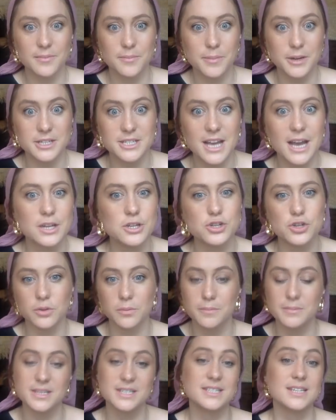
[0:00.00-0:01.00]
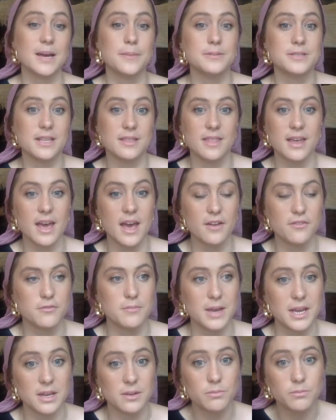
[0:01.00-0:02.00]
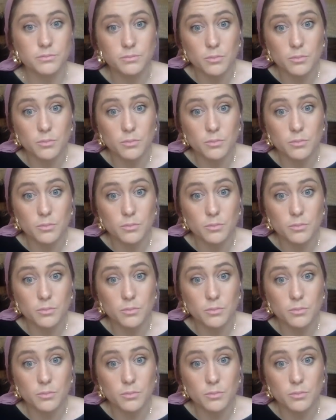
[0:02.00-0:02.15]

potential missteps that they have made?